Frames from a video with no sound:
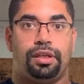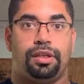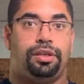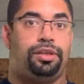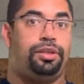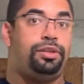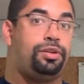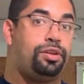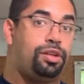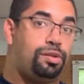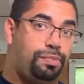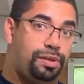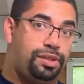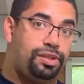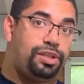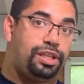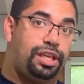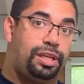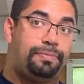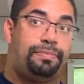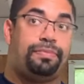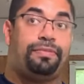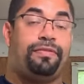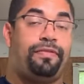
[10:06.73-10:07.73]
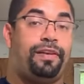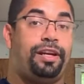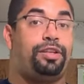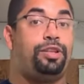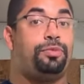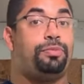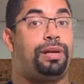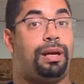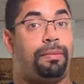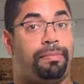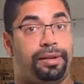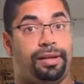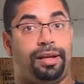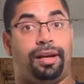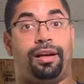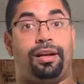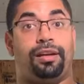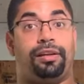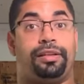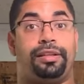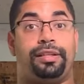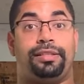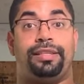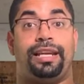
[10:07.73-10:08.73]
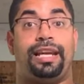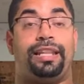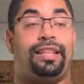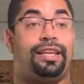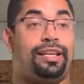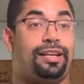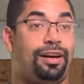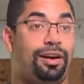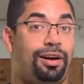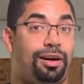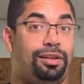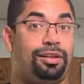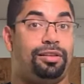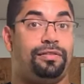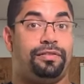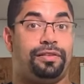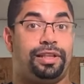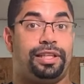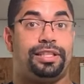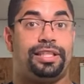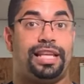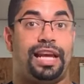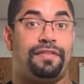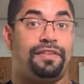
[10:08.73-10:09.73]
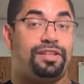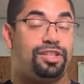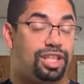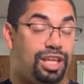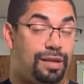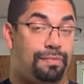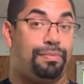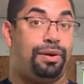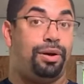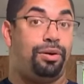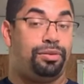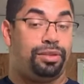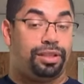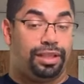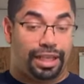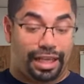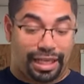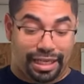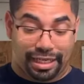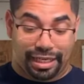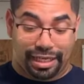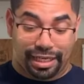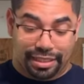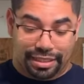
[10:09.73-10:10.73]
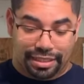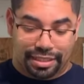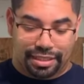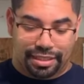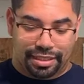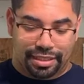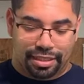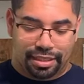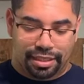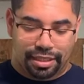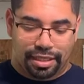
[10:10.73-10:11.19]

You could be cheap. In fact, you probably are, because I think all of us have a cheap bone in us.